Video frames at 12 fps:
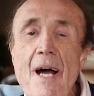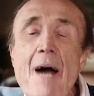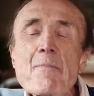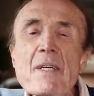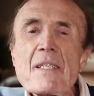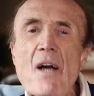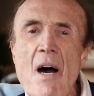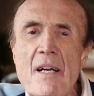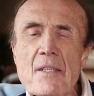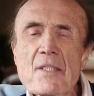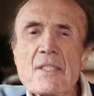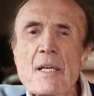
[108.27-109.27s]

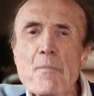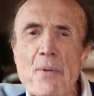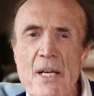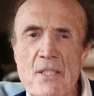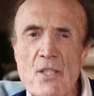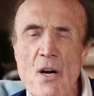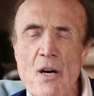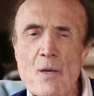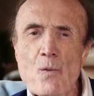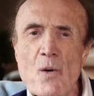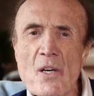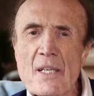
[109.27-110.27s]
honesty plus
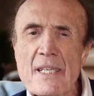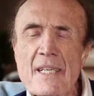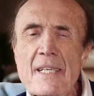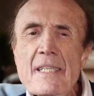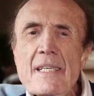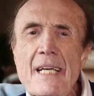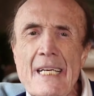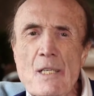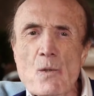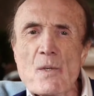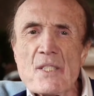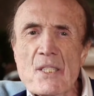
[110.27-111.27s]
hard work
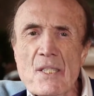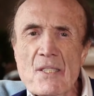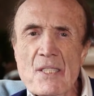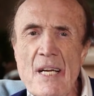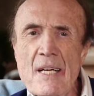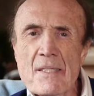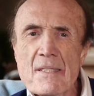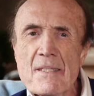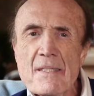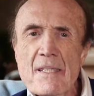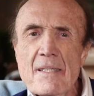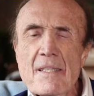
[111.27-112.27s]
equals success.